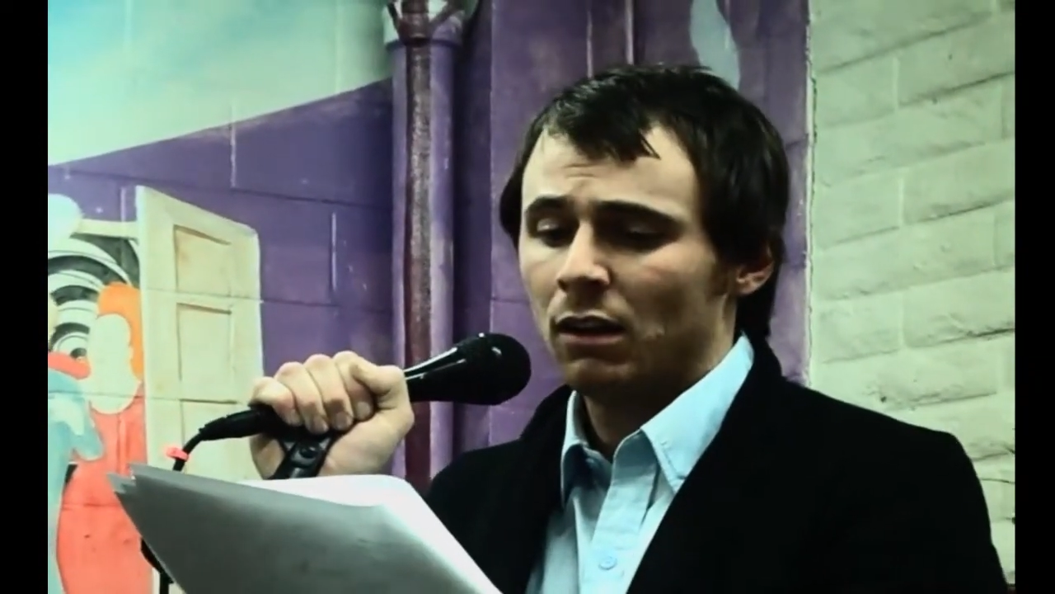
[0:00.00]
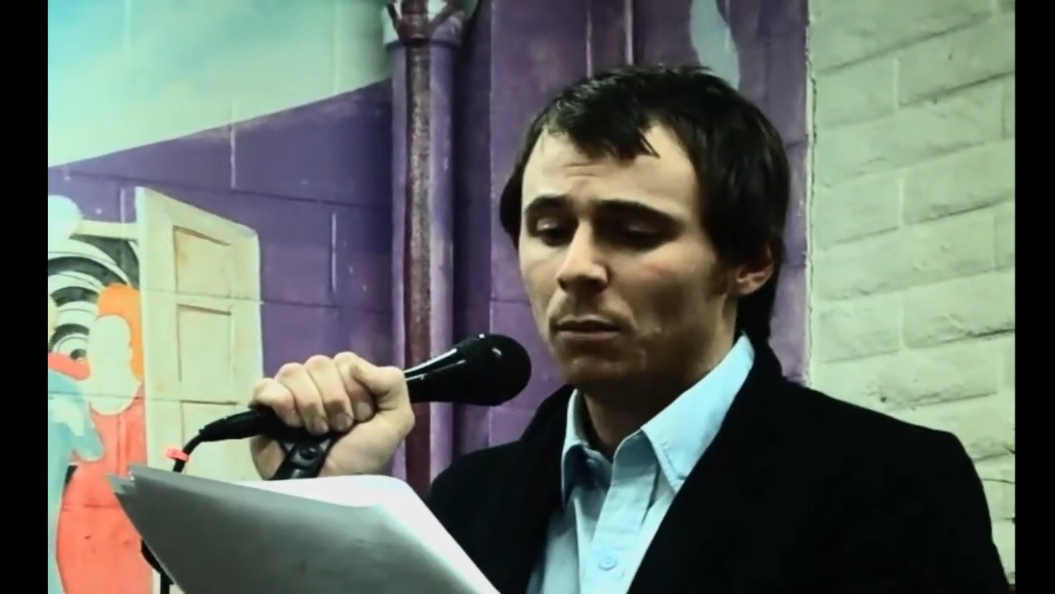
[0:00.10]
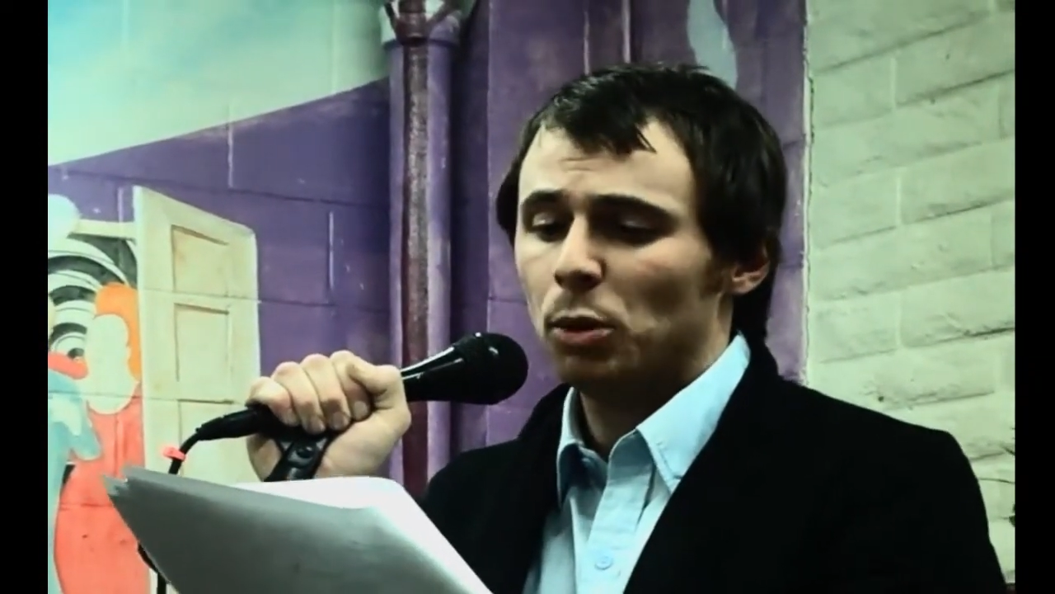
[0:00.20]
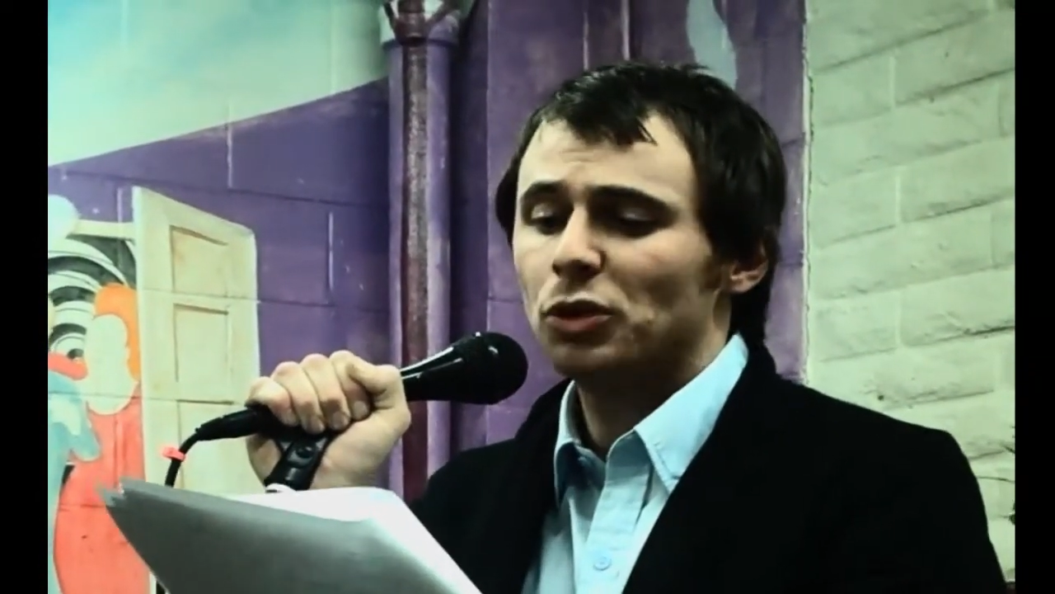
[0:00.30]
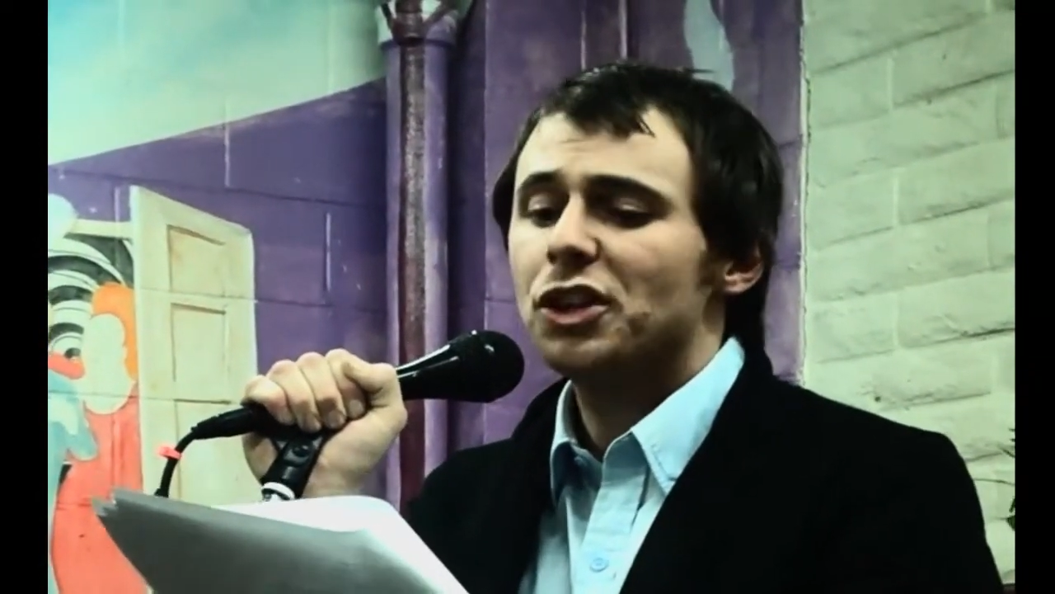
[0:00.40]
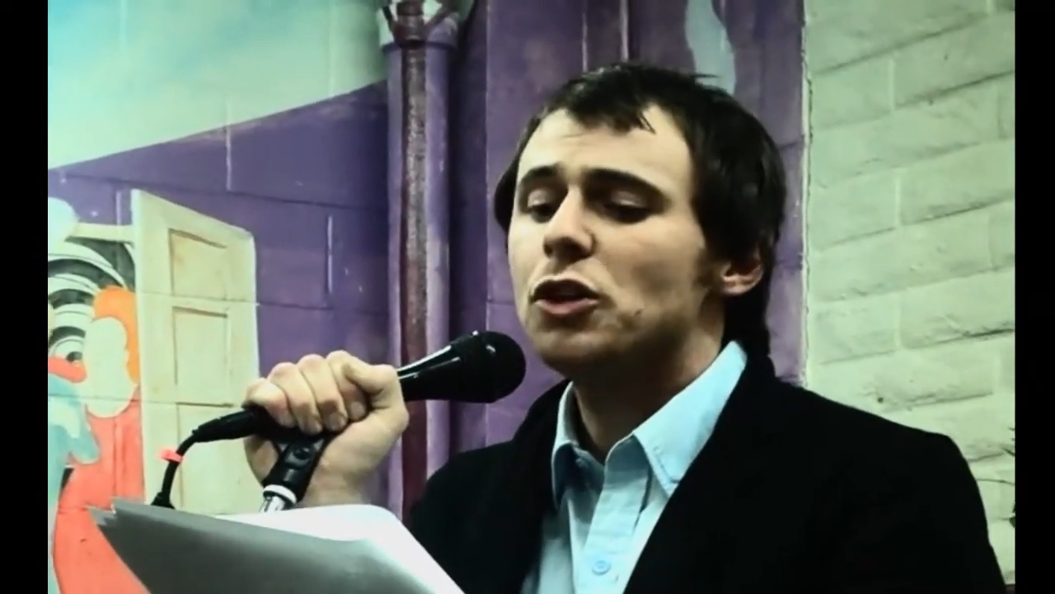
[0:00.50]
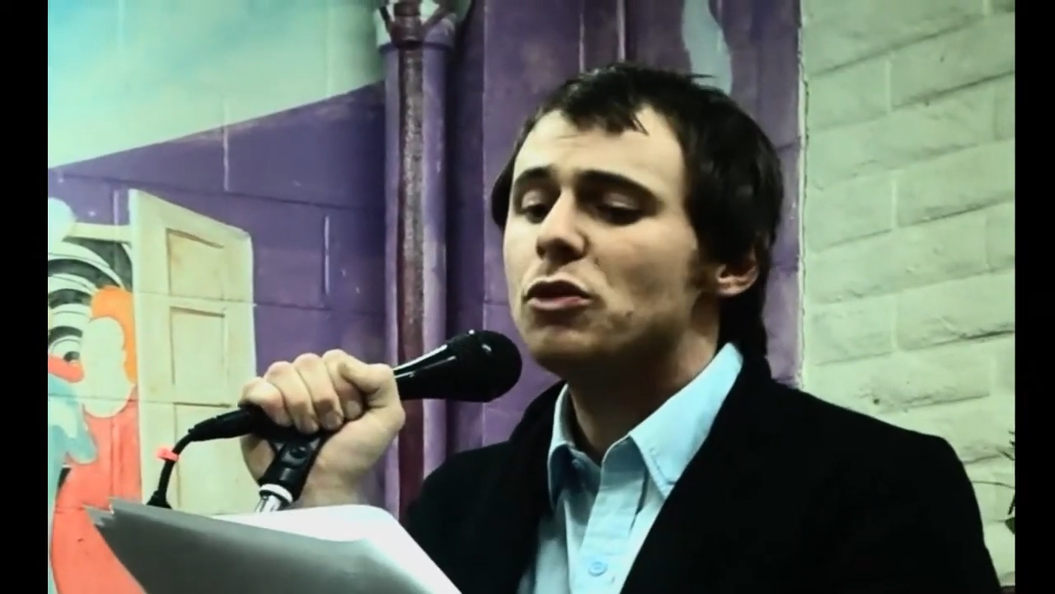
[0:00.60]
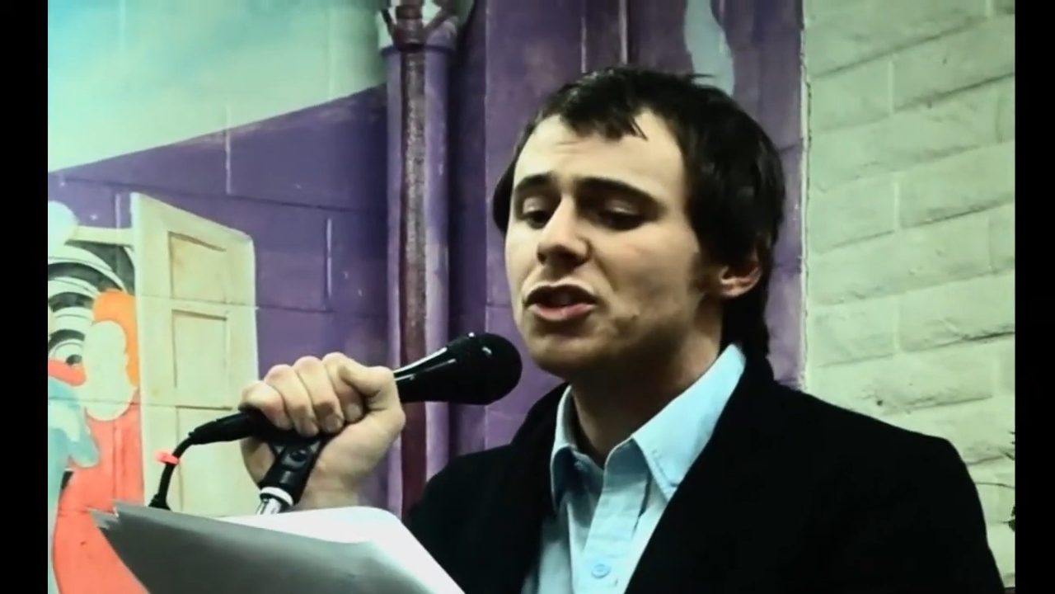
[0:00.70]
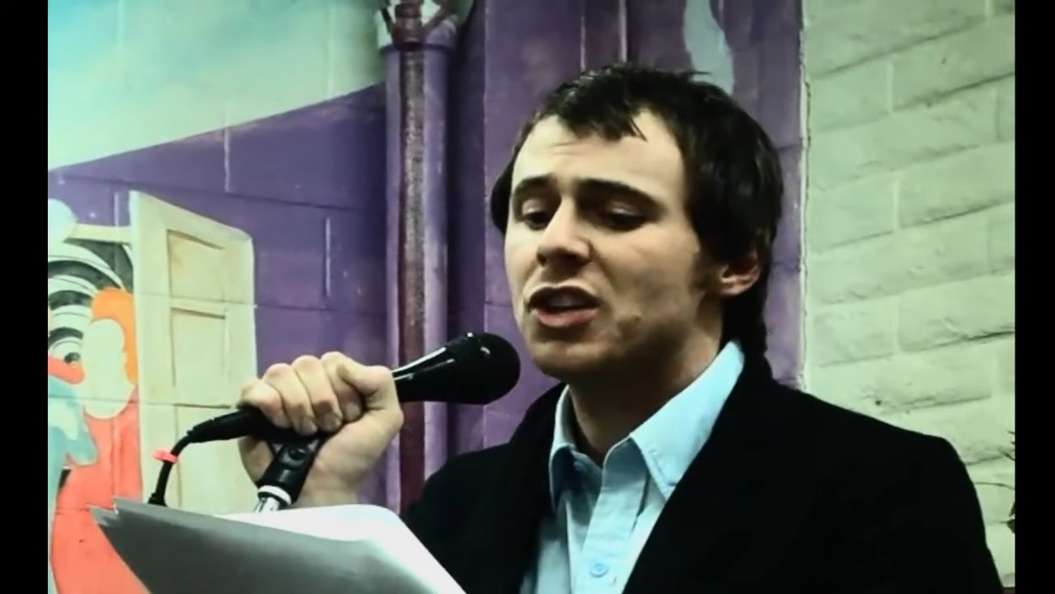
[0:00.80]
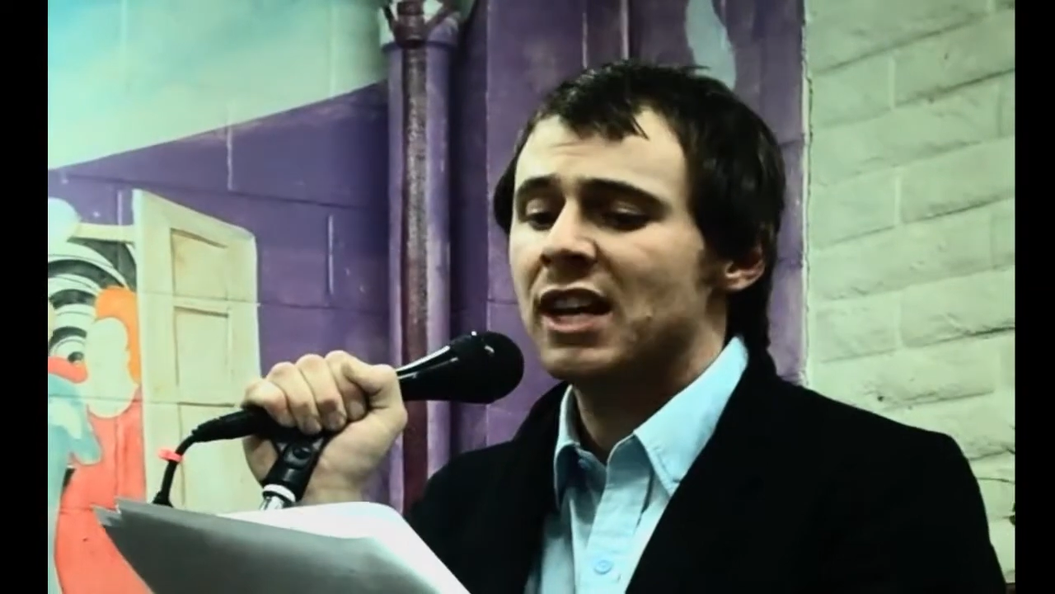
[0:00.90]
Pulled a huge
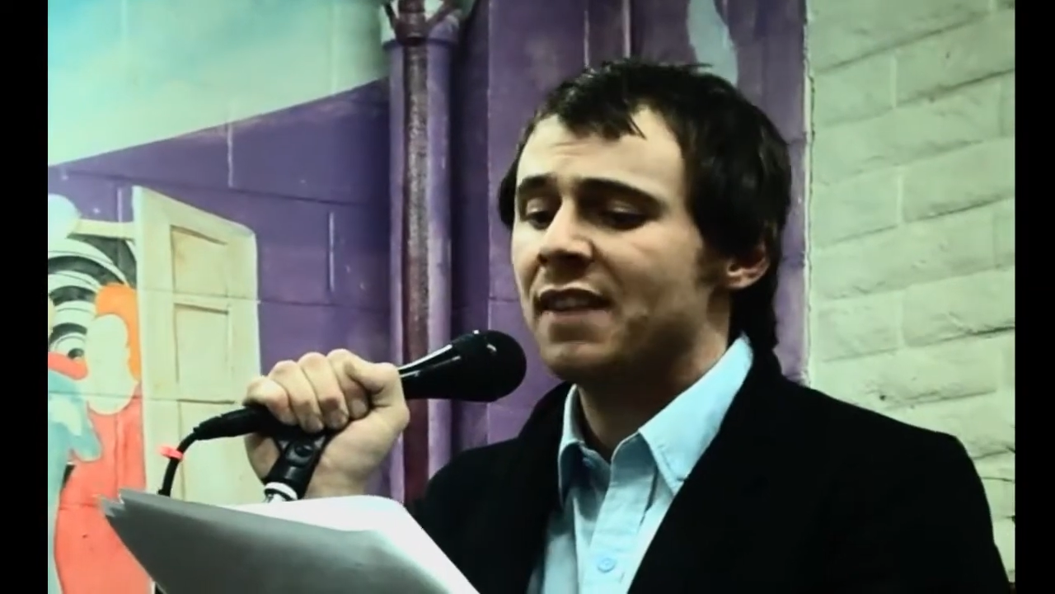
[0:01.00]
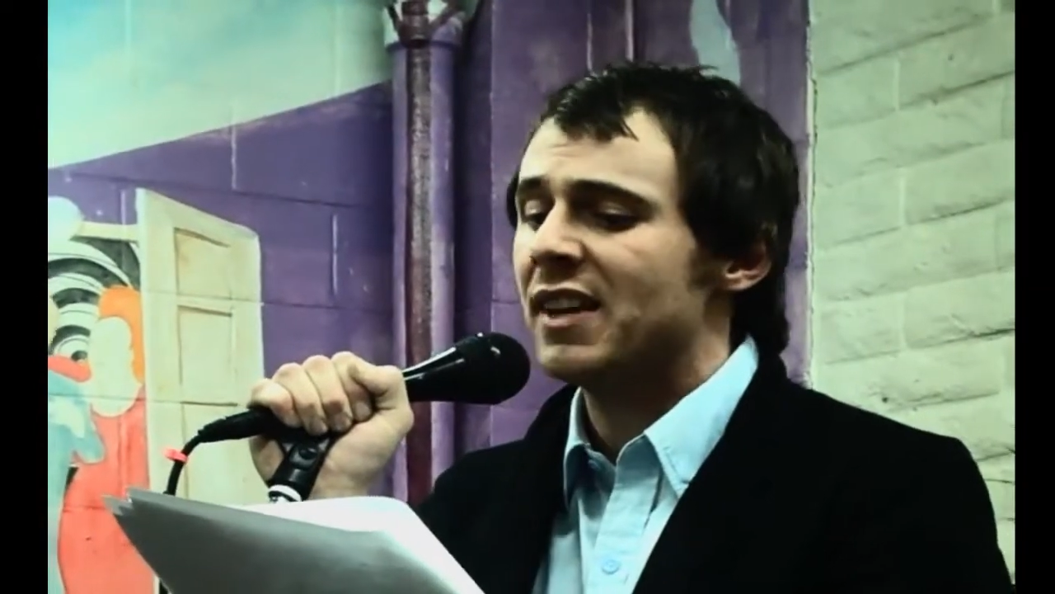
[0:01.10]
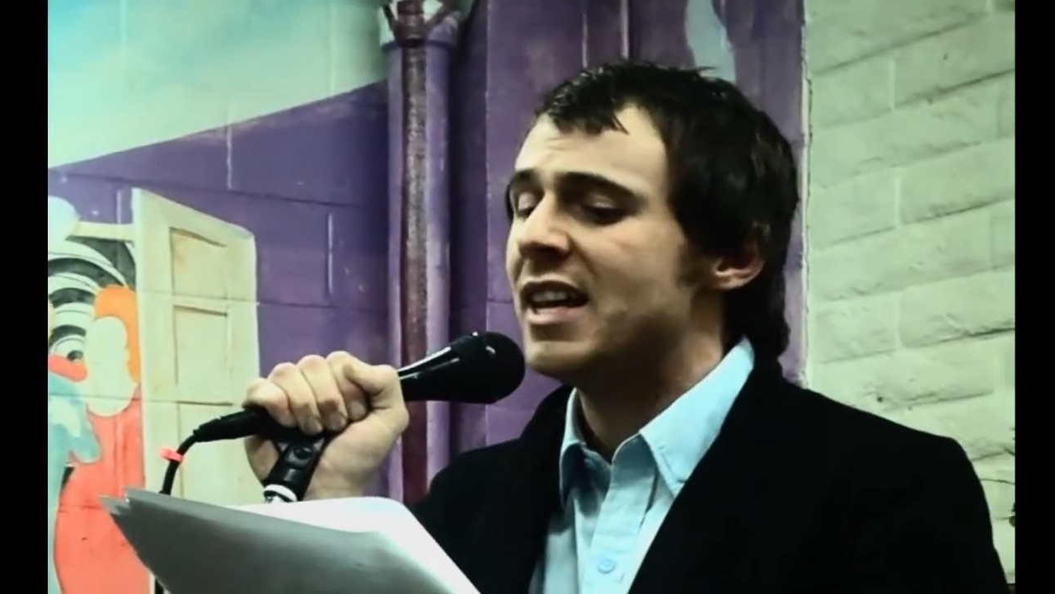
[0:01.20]
skin at the